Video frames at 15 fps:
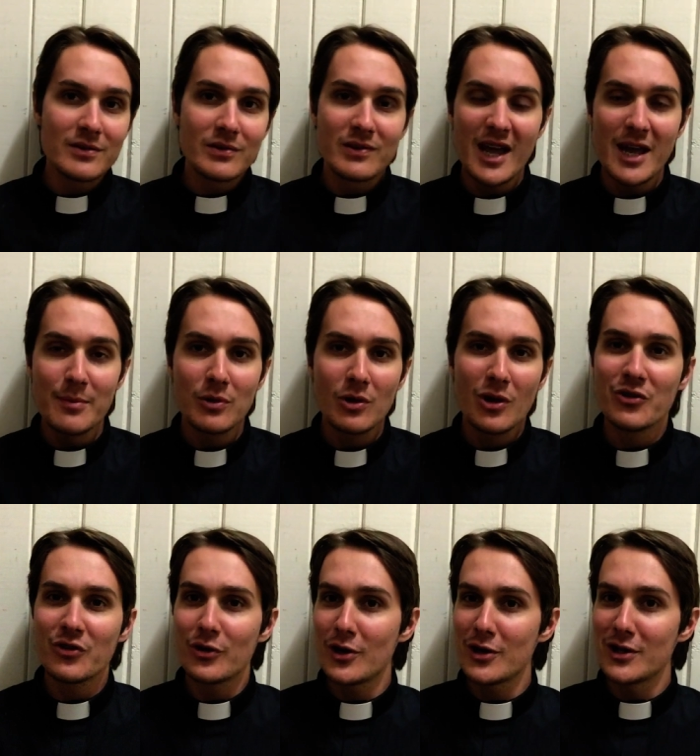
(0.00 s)
Zabel,
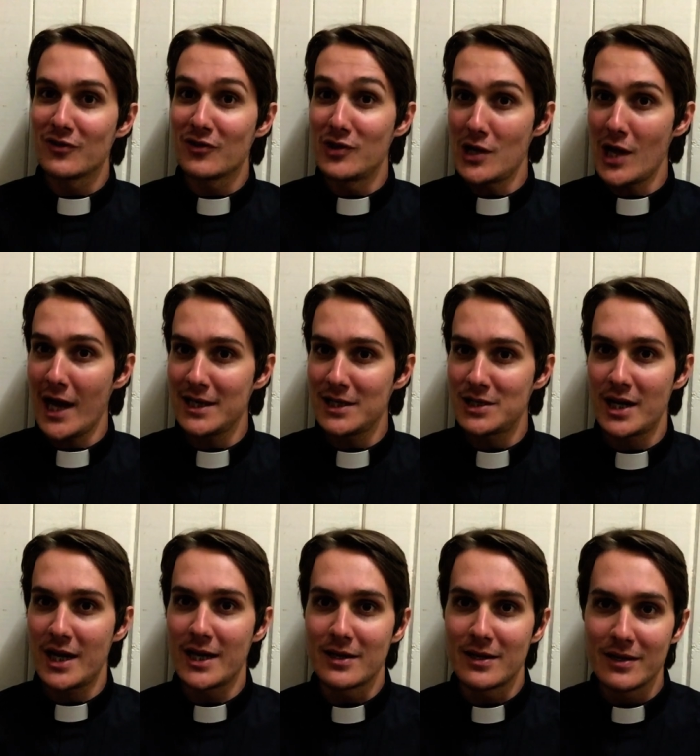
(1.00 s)
also known as Night
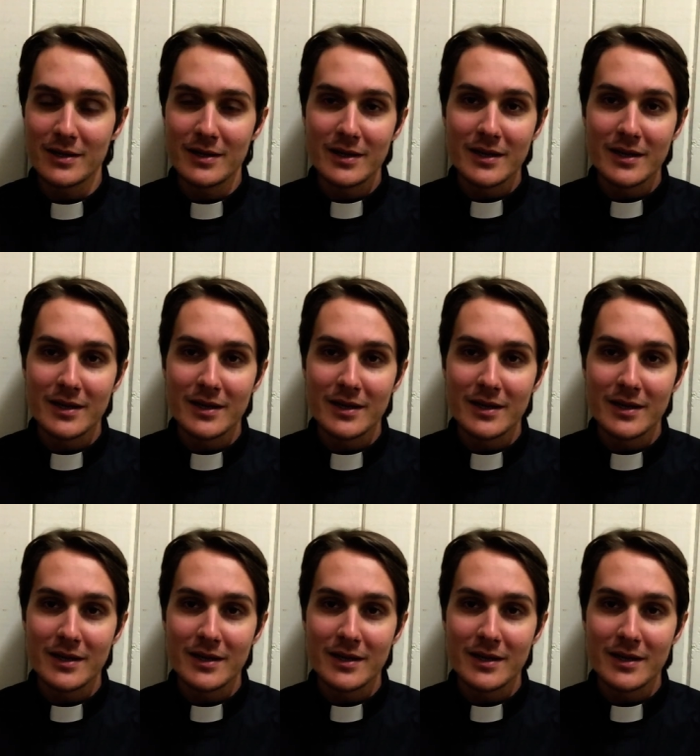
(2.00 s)
Jake.